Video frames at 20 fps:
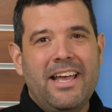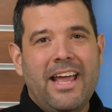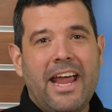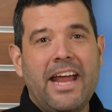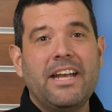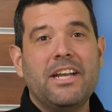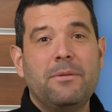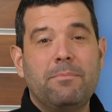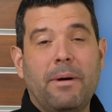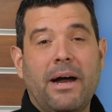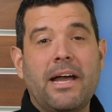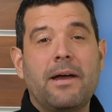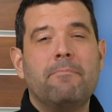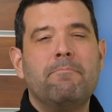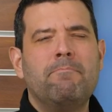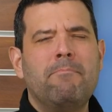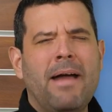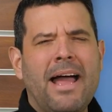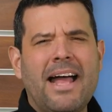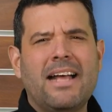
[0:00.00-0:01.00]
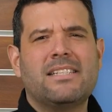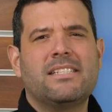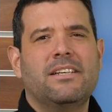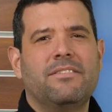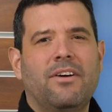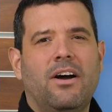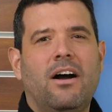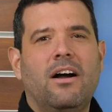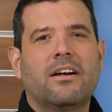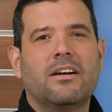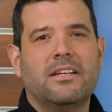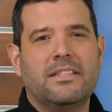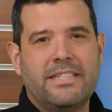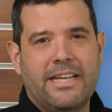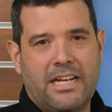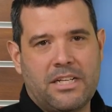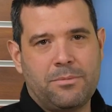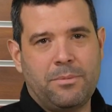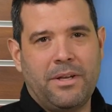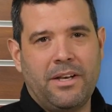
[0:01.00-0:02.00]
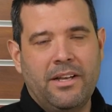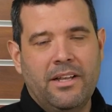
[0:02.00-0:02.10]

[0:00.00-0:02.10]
aided by a massive auger attachment.